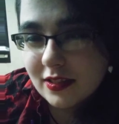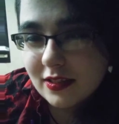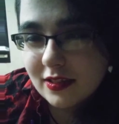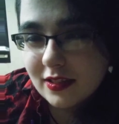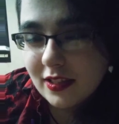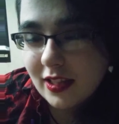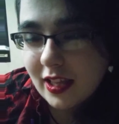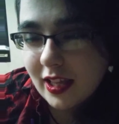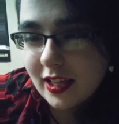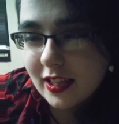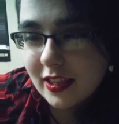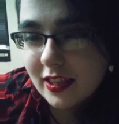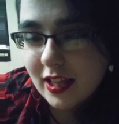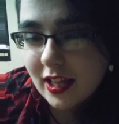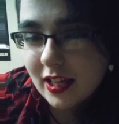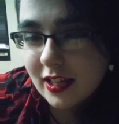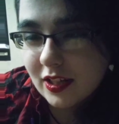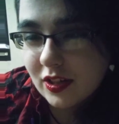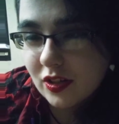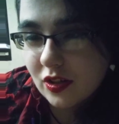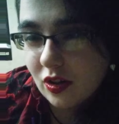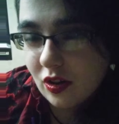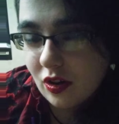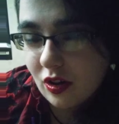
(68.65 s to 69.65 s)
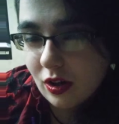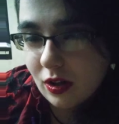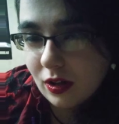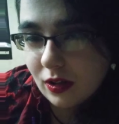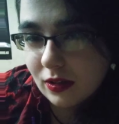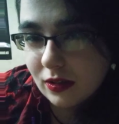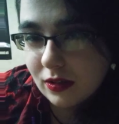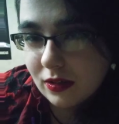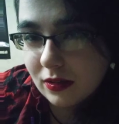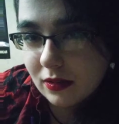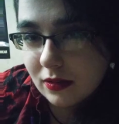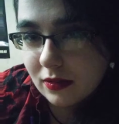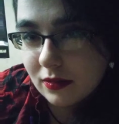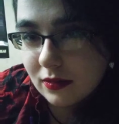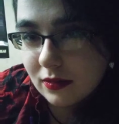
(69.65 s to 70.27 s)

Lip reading: like that at all.